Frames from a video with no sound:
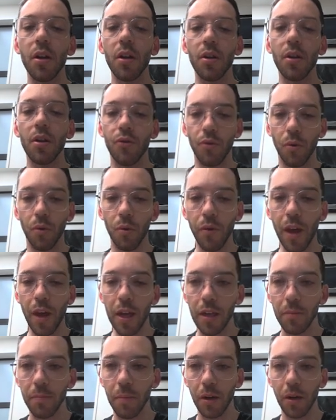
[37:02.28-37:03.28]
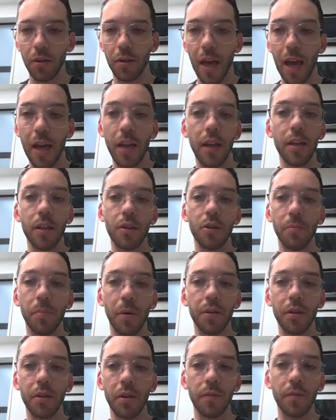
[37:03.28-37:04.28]
draw that in because that is your
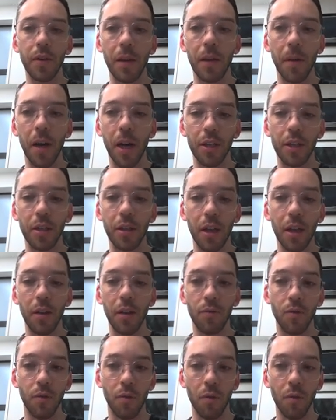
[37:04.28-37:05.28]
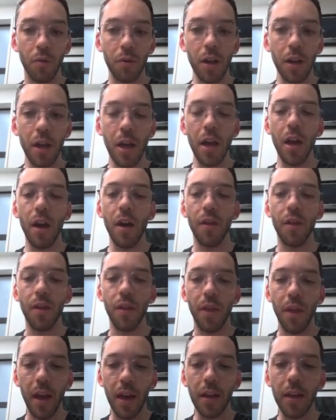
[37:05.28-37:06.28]
positive deep margin that you've drawn,
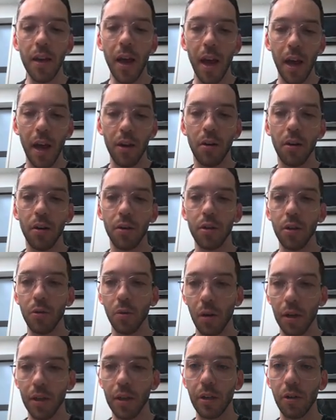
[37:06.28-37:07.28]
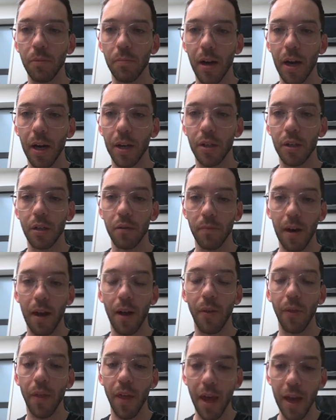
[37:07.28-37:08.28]
then add on your clinical margin
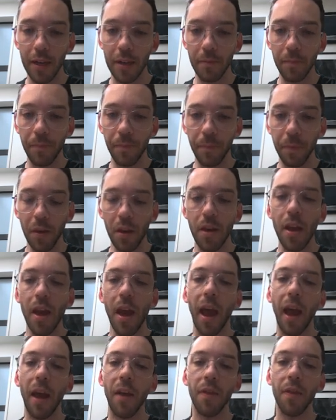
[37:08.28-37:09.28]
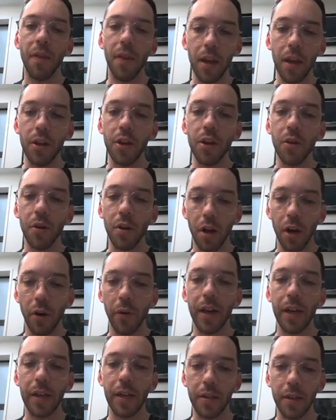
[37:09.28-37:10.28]
around that, and then you can go
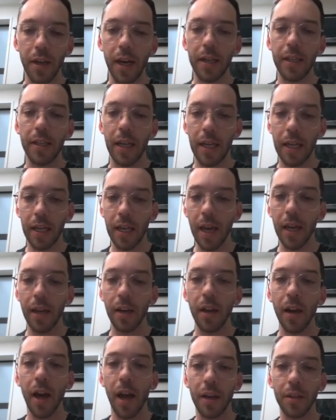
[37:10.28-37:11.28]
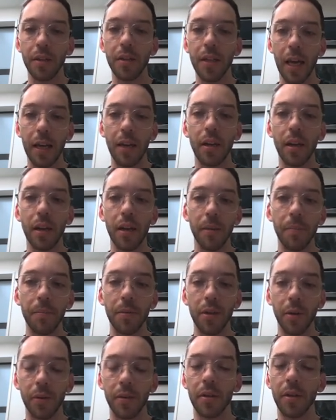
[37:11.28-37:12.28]
and excise that again as a standard
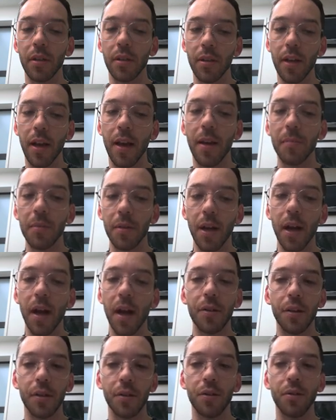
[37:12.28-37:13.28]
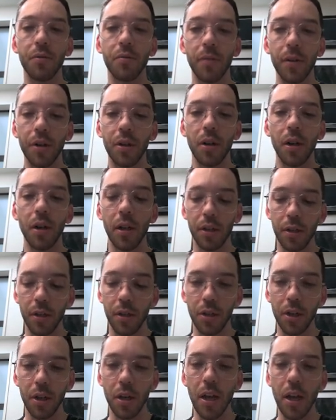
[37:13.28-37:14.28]
ellipse. So it's the same size as your original
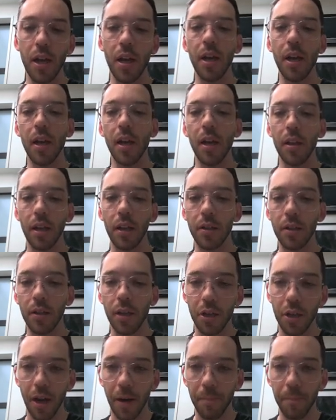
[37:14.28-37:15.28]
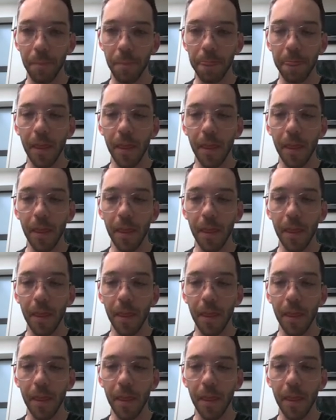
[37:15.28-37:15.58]
excision, then stitch it up.